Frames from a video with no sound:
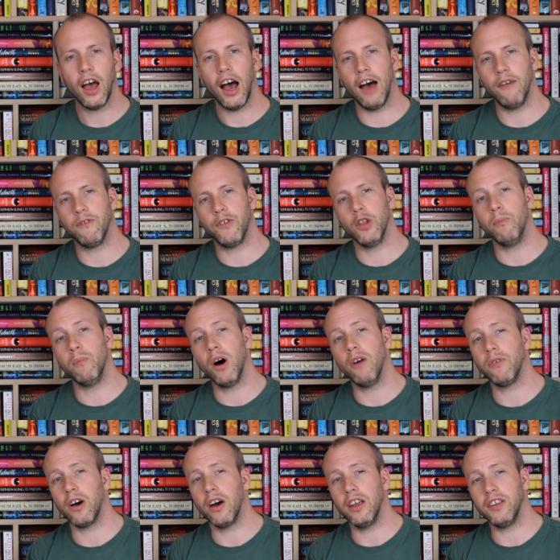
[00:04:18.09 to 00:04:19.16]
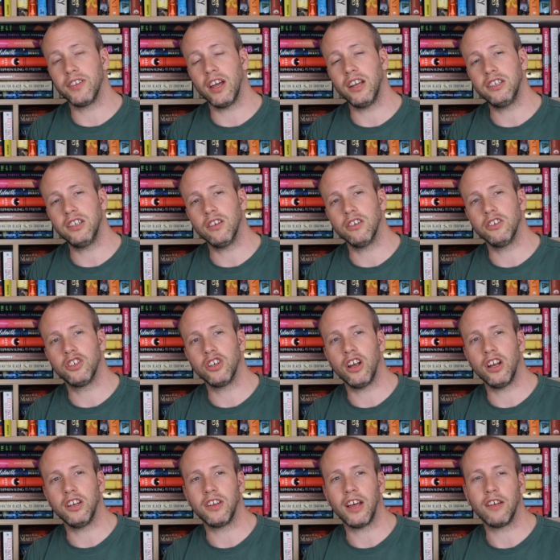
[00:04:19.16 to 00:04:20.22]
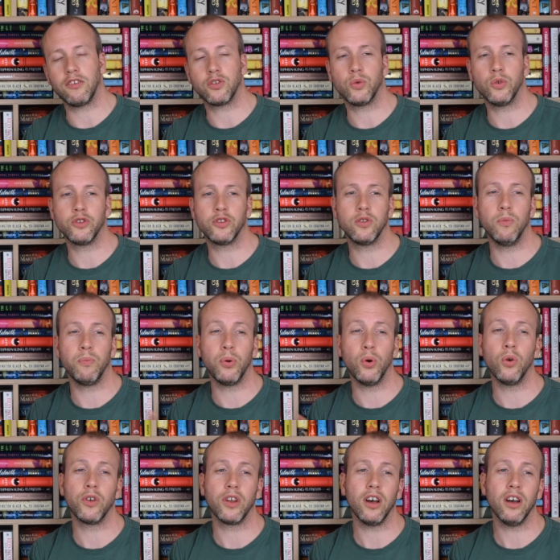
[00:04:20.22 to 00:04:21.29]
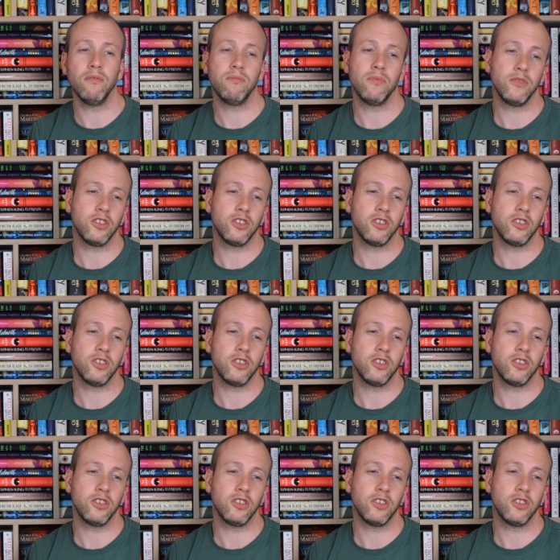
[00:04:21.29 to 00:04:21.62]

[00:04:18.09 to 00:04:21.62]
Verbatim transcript: And for the mother, it's actually on a journey down towards the border,